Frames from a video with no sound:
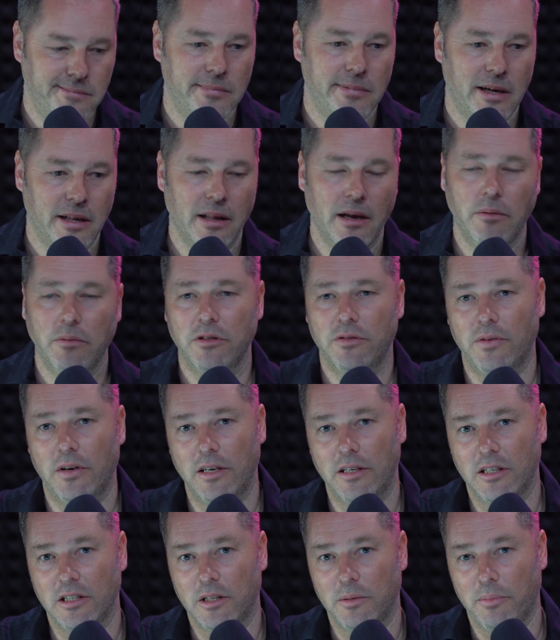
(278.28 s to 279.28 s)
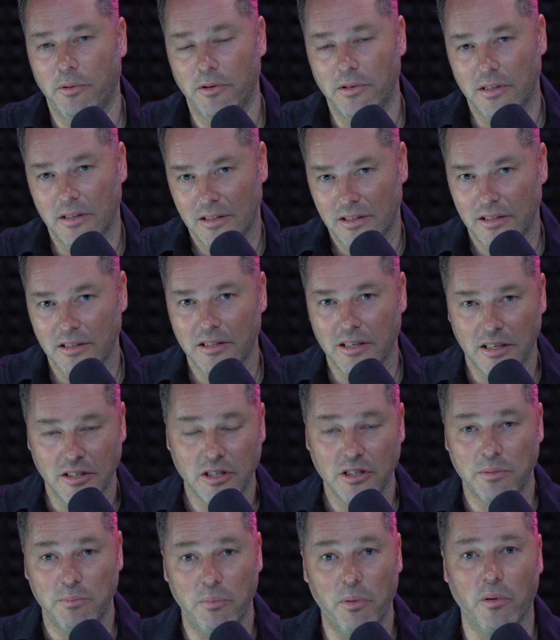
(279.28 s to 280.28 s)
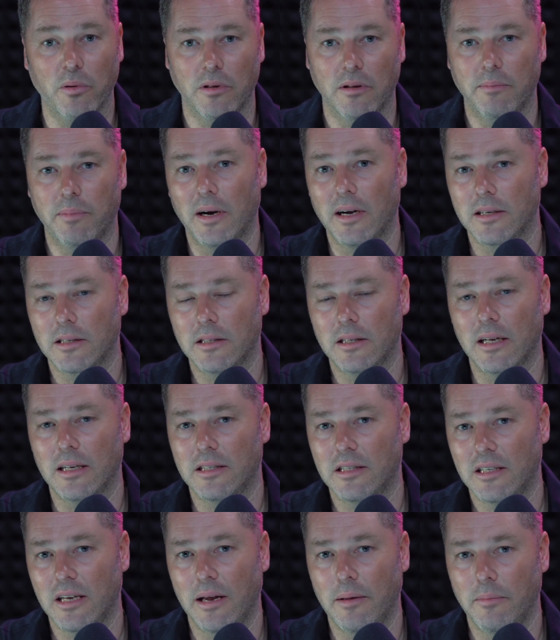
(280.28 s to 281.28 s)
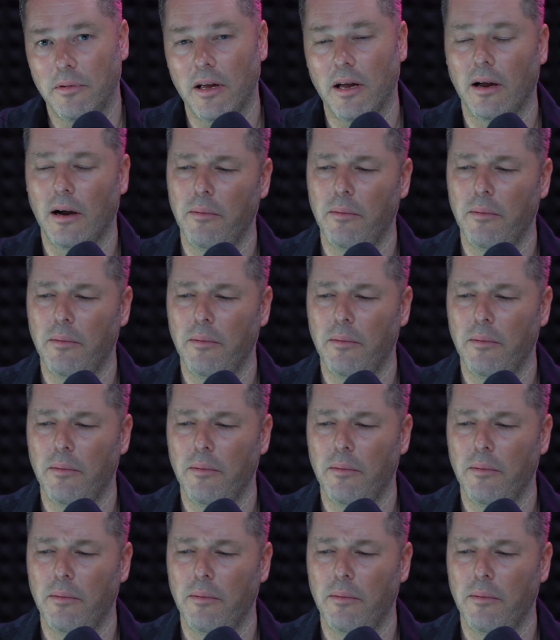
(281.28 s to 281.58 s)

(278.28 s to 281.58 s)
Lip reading: And that was very disappointing since I just bought the bikes that same day.